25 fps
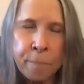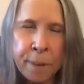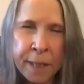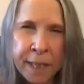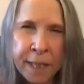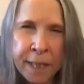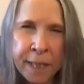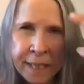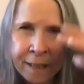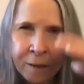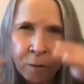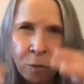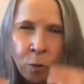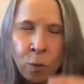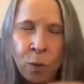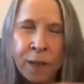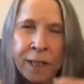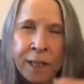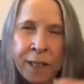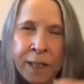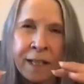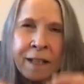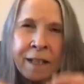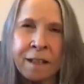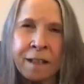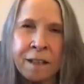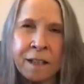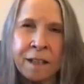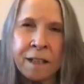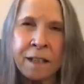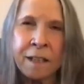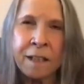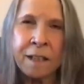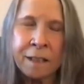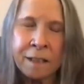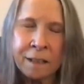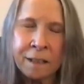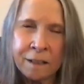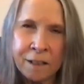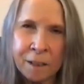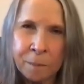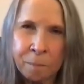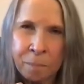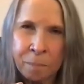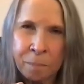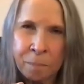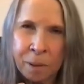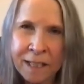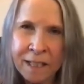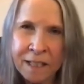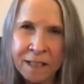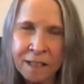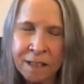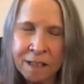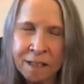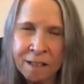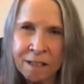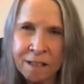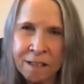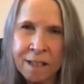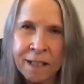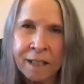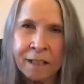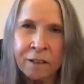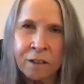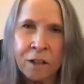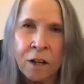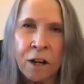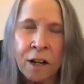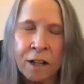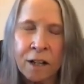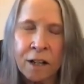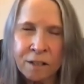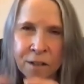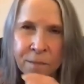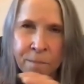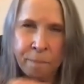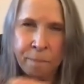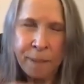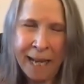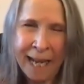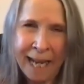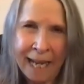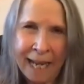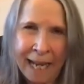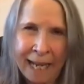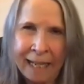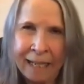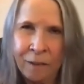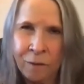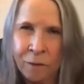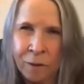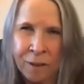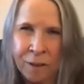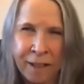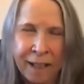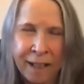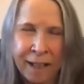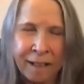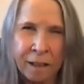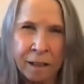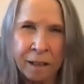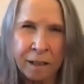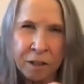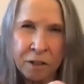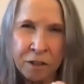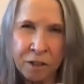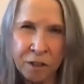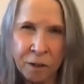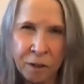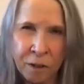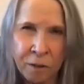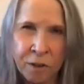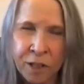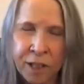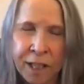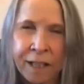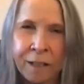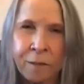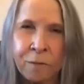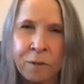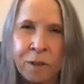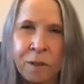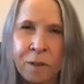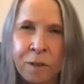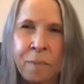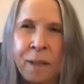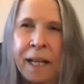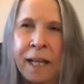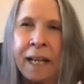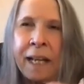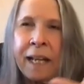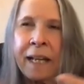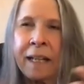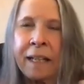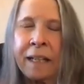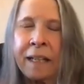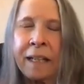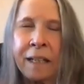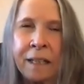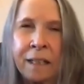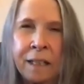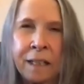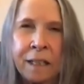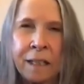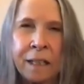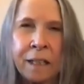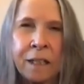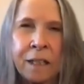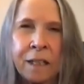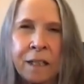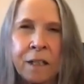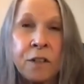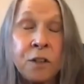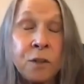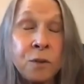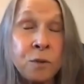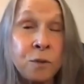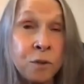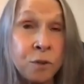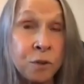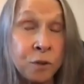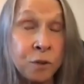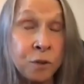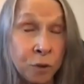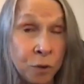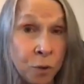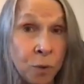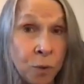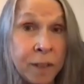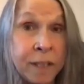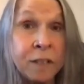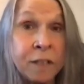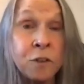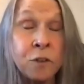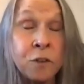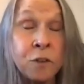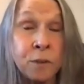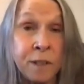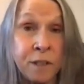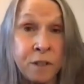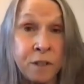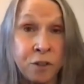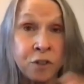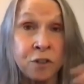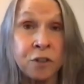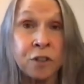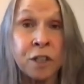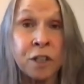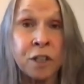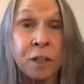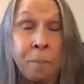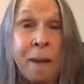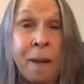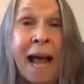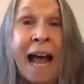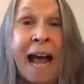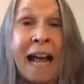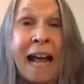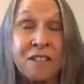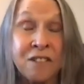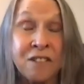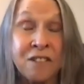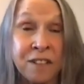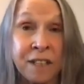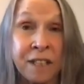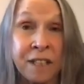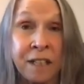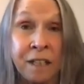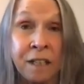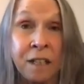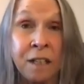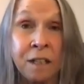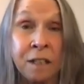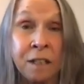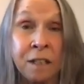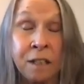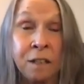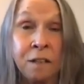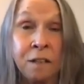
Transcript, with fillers: being with the places that cause pain or that are associated with pain you do increase your capacity